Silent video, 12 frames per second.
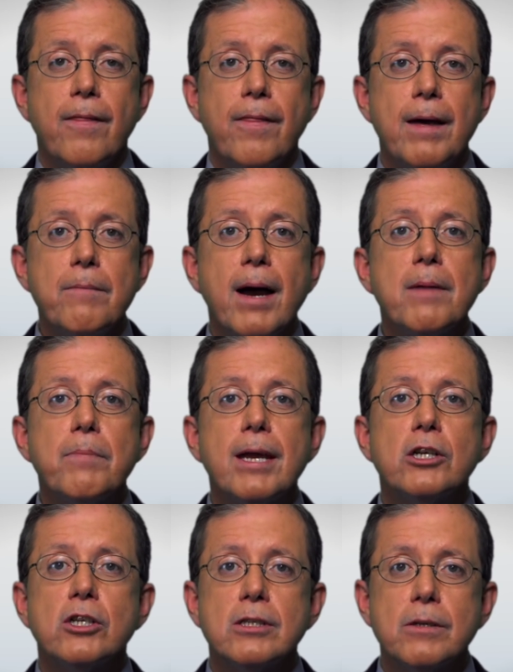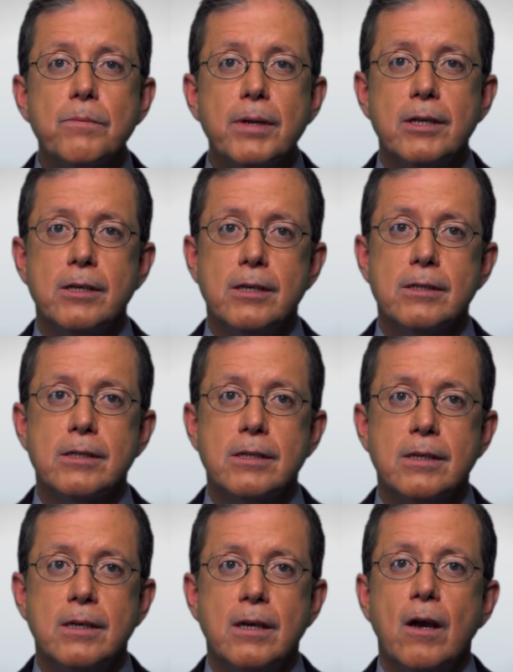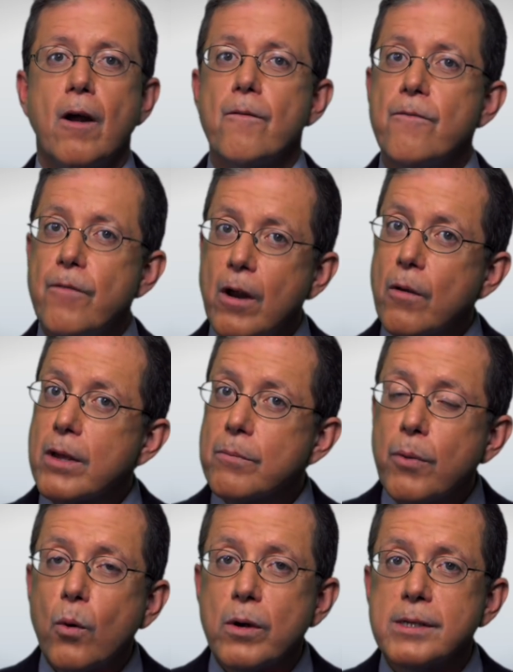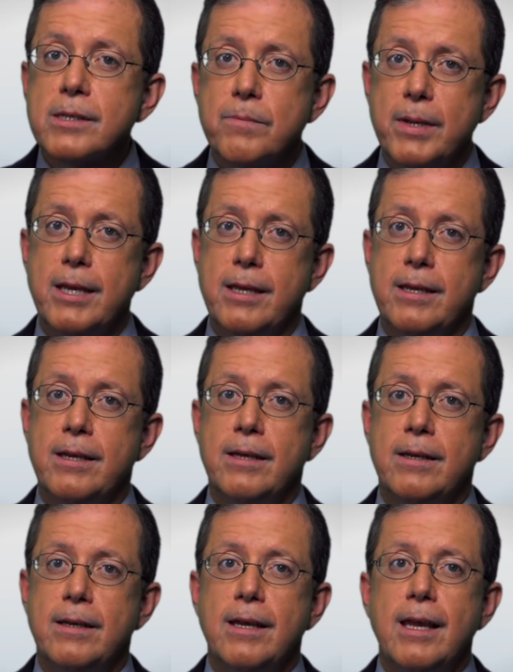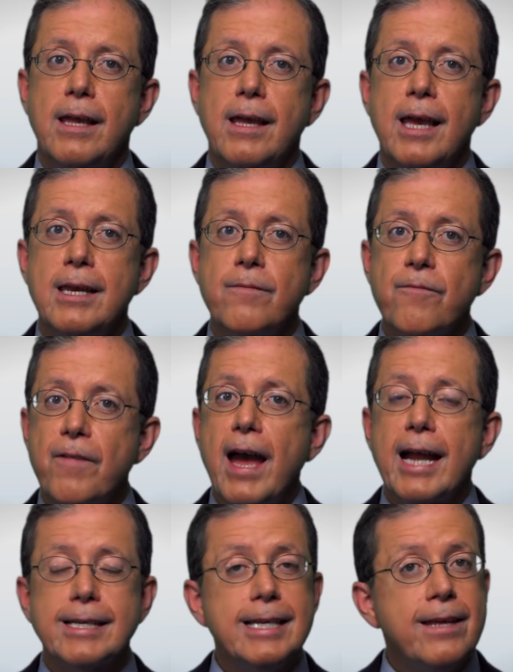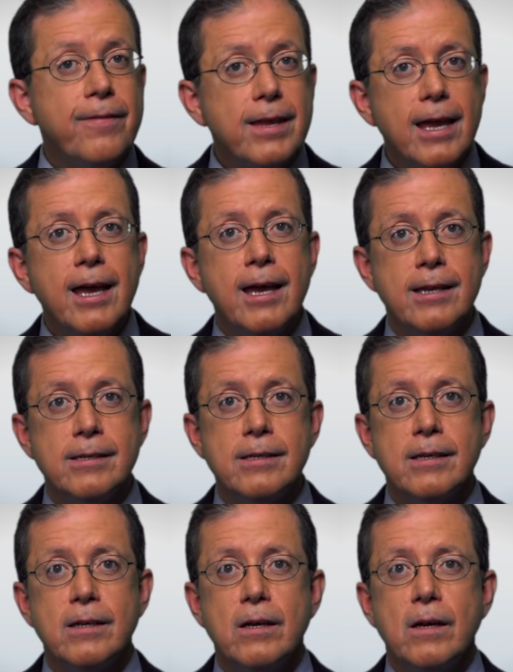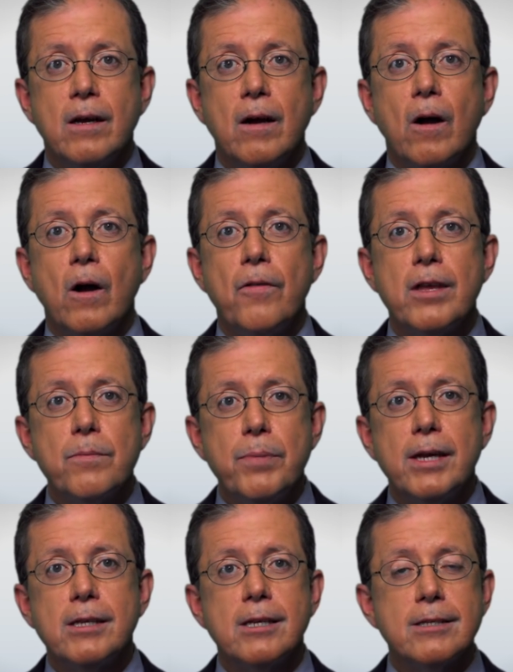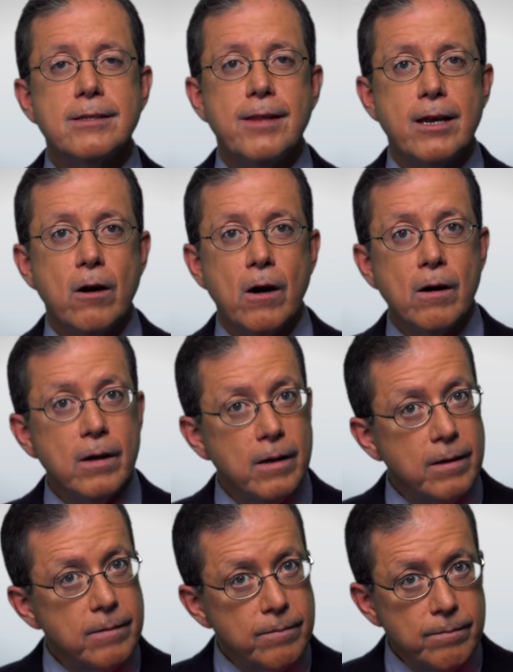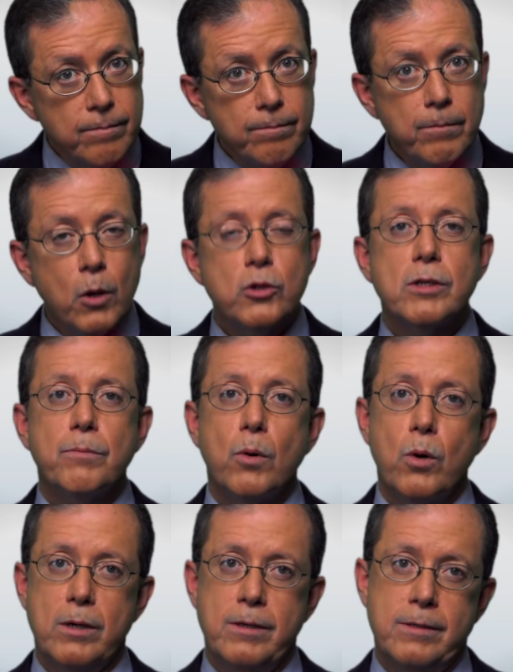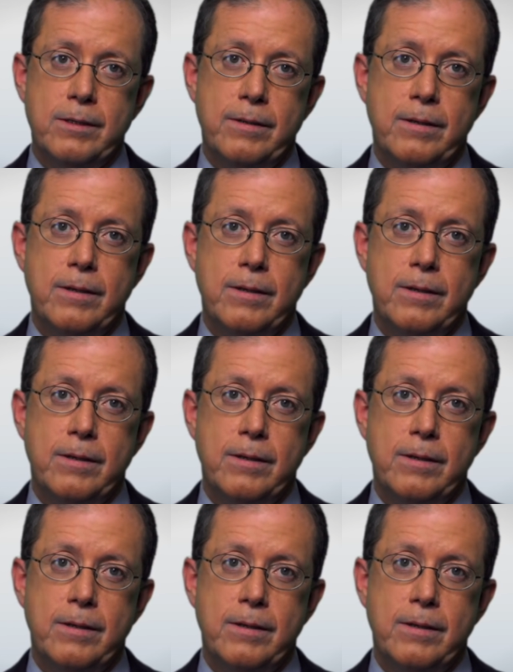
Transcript: that my patients' opinions are very important to me, and in fact, in the end, are the opinions that are most important.